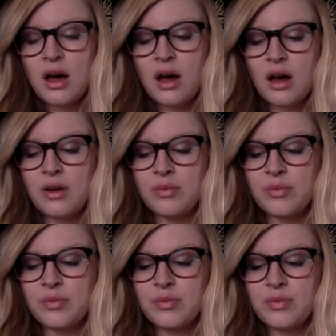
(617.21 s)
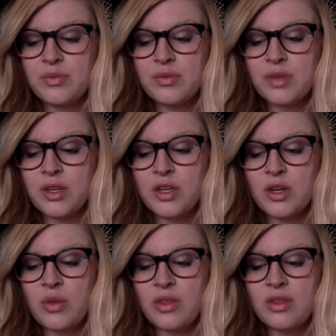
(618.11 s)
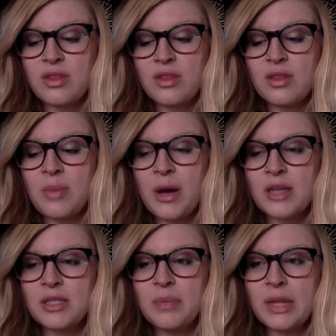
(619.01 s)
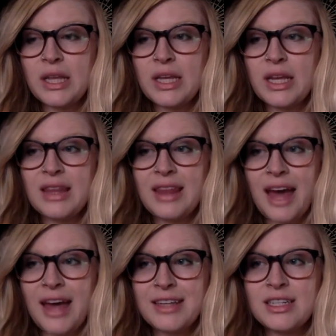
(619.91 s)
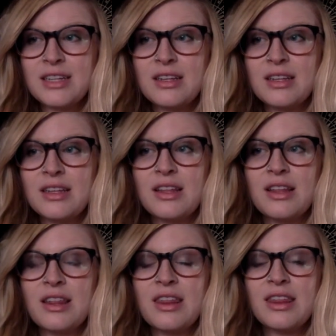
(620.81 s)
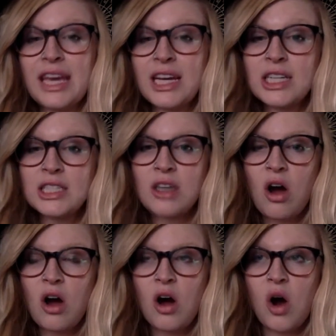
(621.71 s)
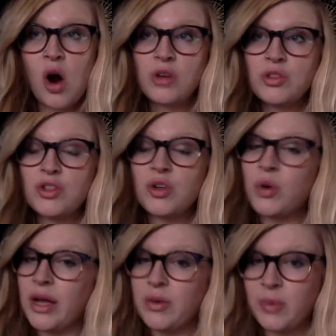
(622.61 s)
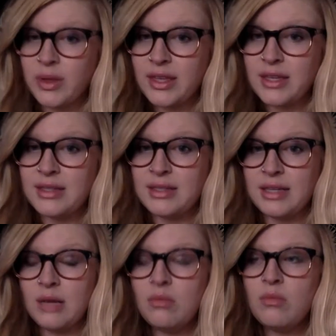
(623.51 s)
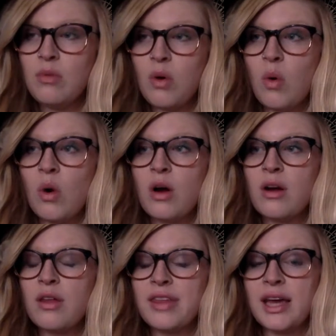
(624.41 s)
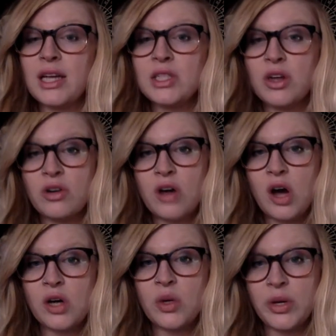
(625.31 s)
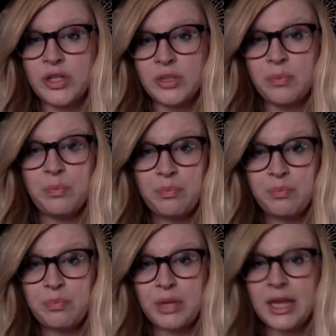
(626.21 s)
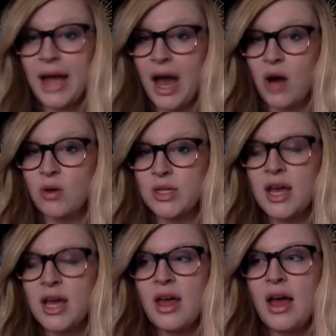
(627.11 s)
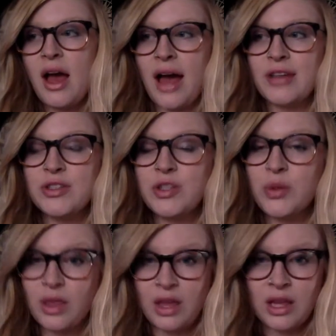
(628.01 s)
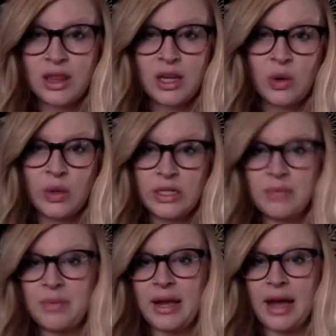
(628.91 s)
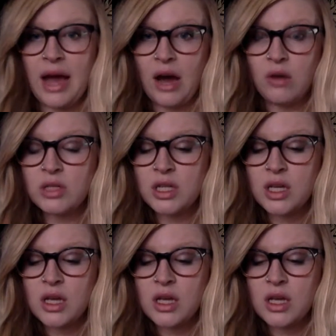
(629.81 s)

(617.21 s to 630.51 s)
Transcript: You know, the possibility that things aren't quite what they seem, or things are not going to play out as you think they're going to play out.